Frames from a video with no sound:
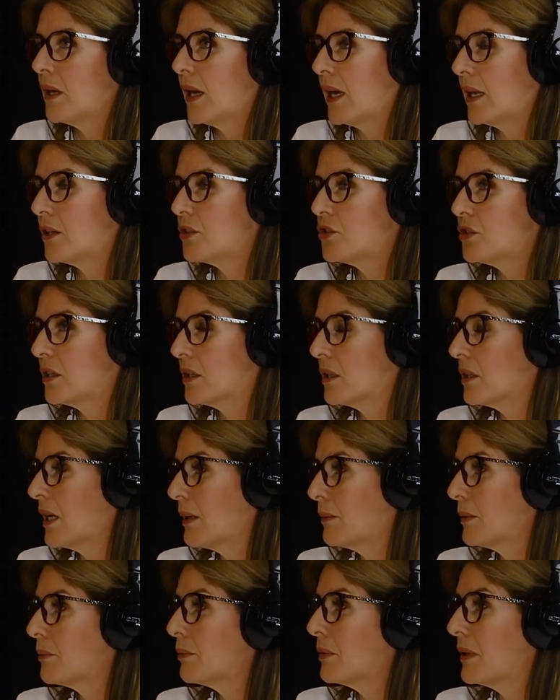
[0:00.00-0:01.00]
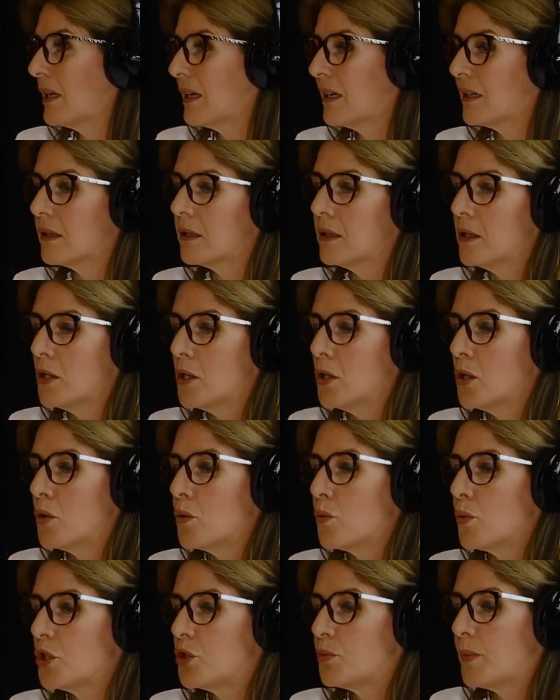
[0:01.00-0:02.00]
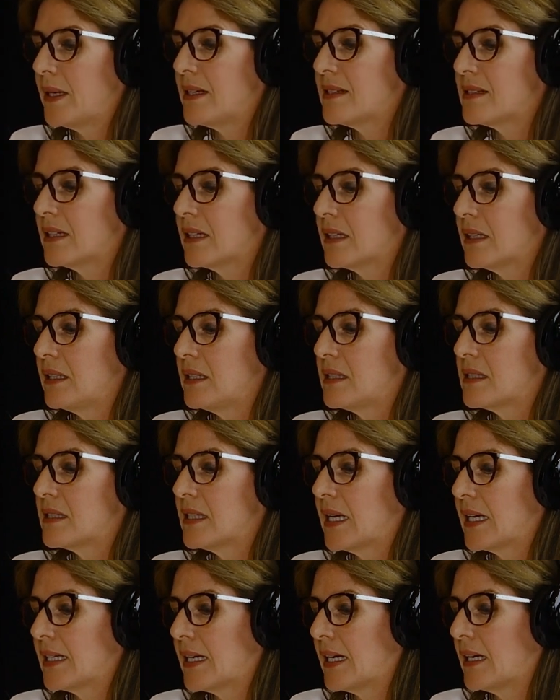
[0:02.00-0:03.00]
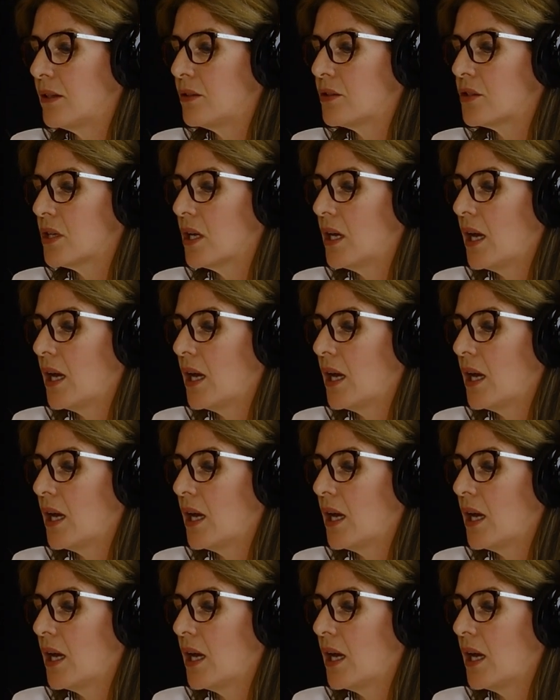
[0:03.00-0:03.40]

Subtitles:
energy and climate plan, which basically set out